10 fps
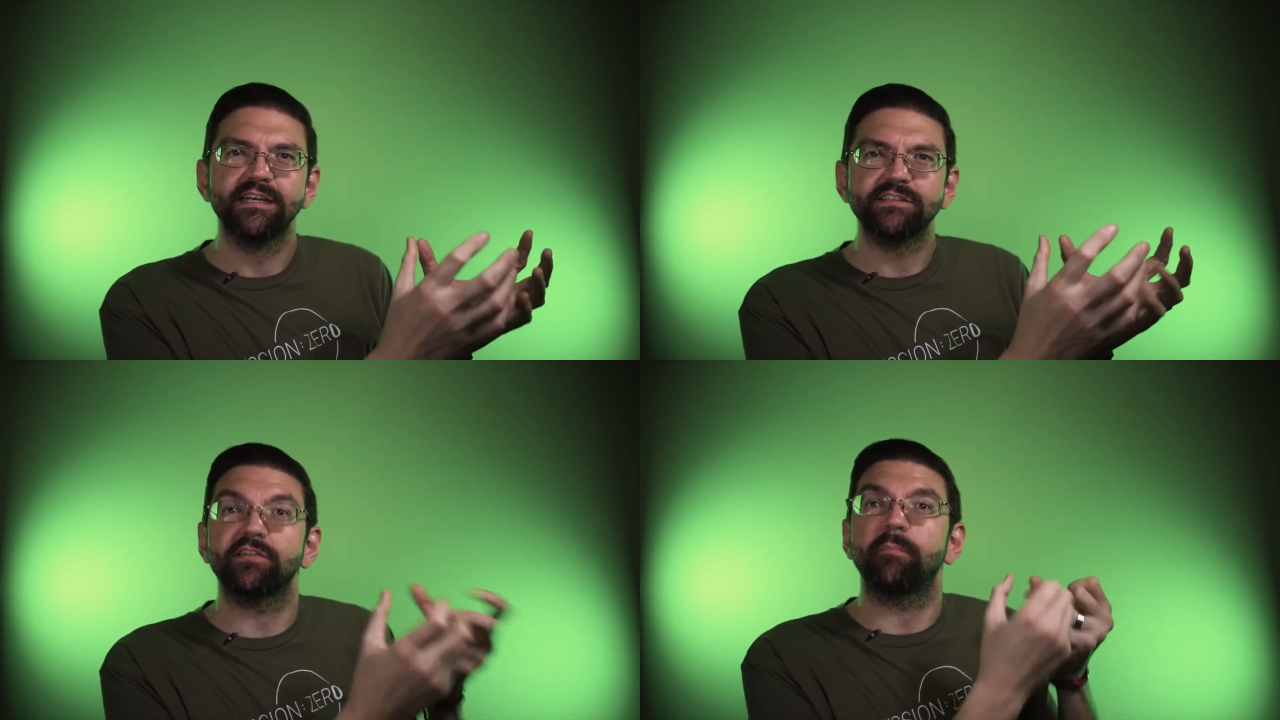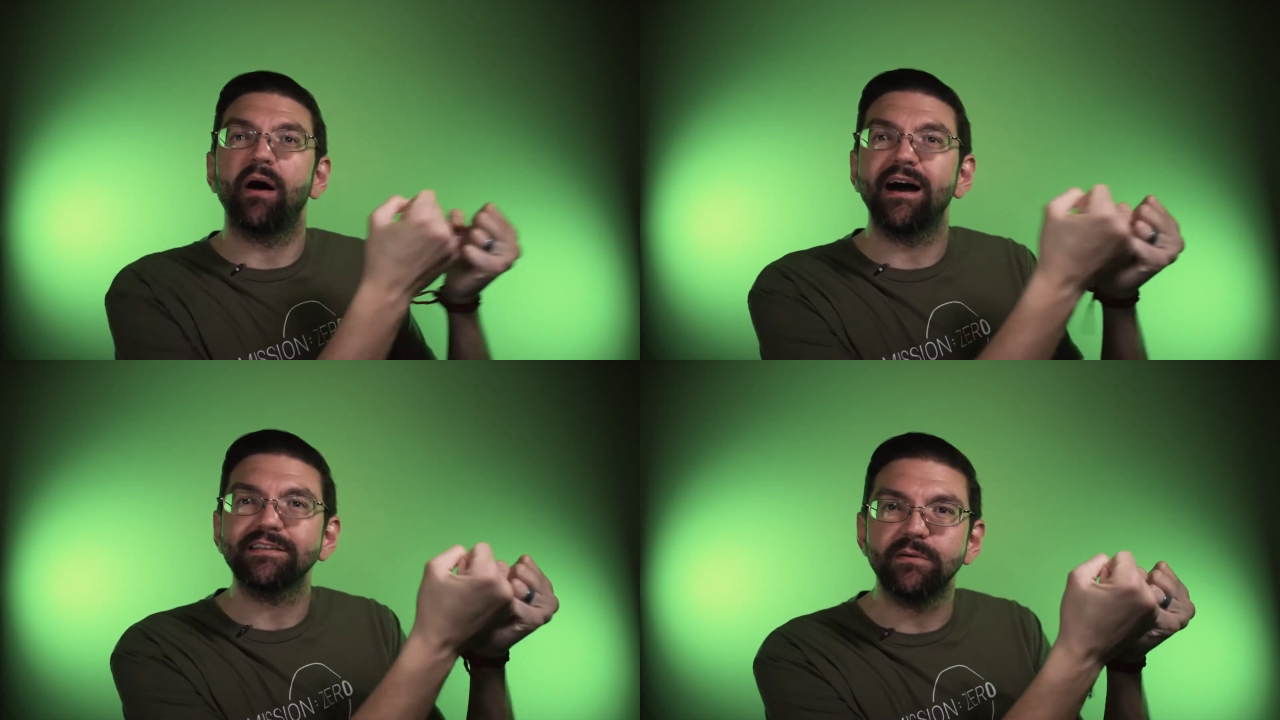to the
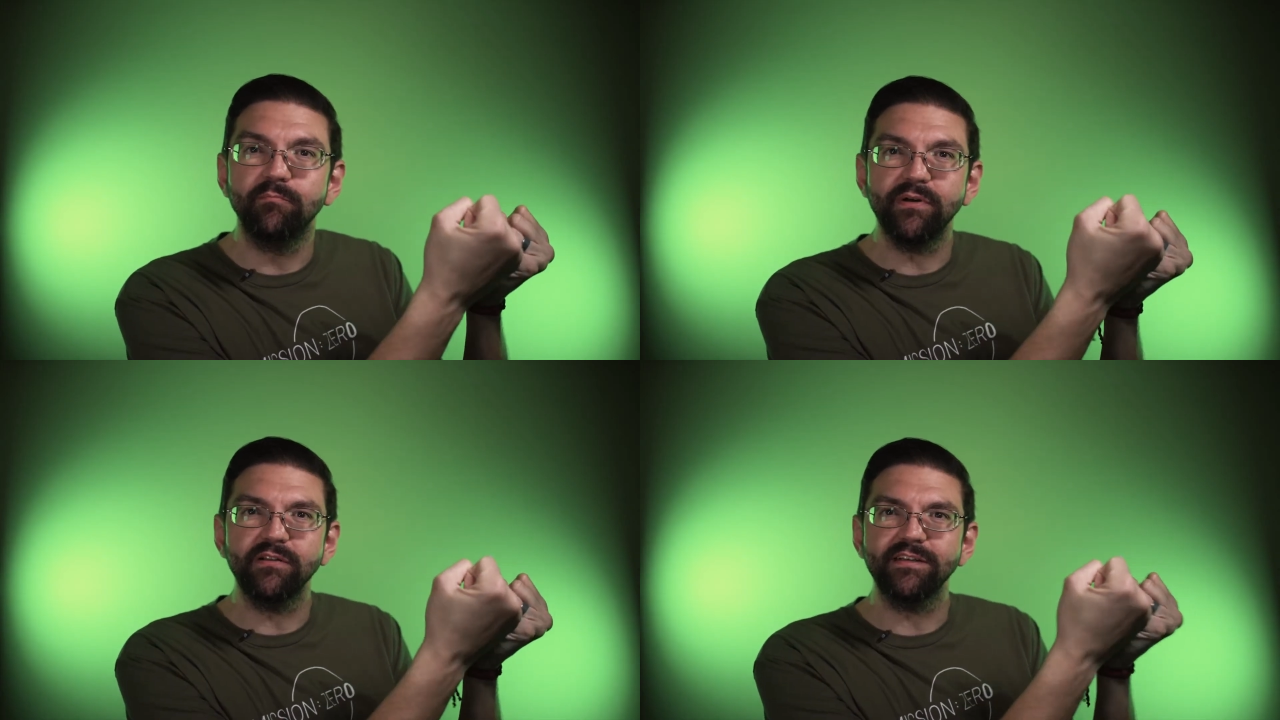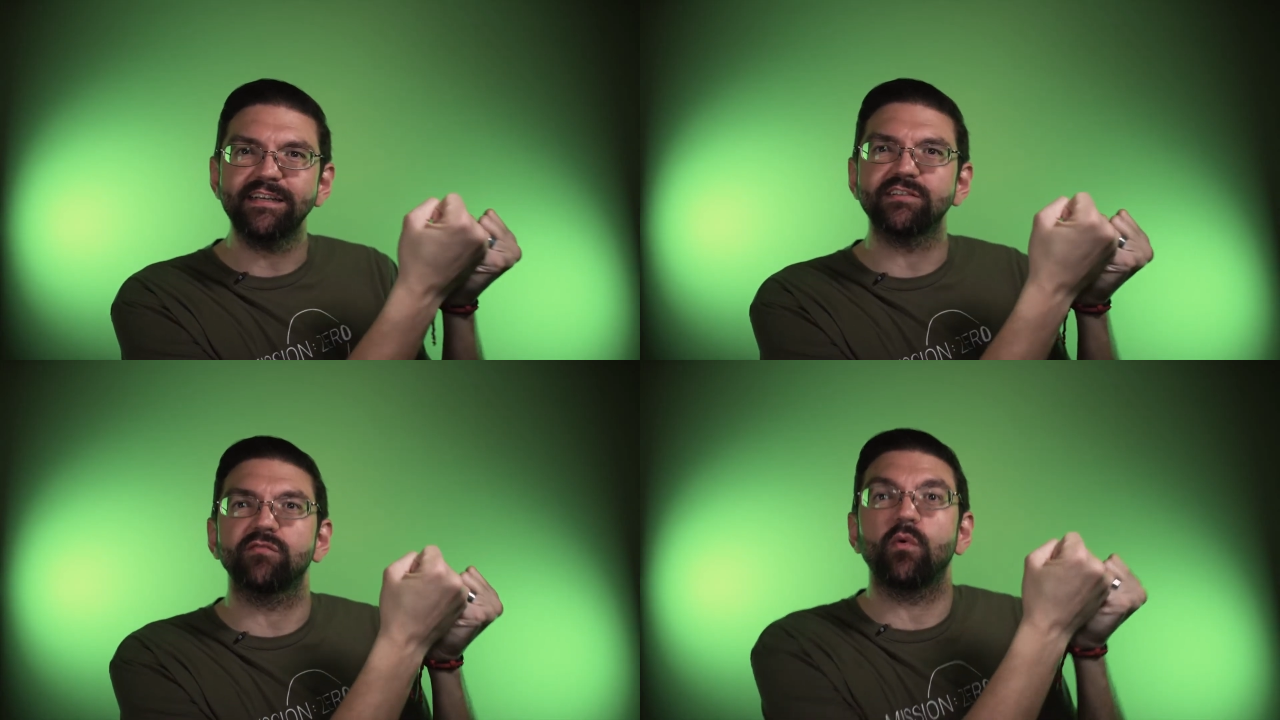
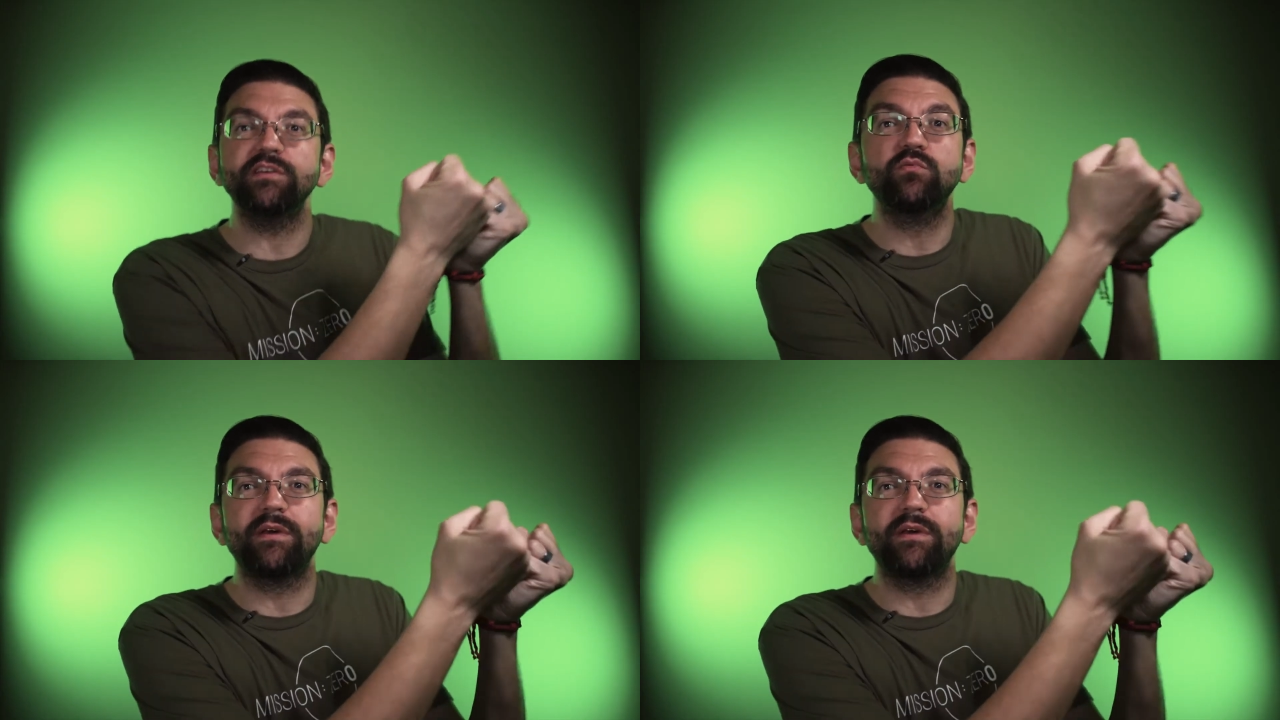possibilities of what you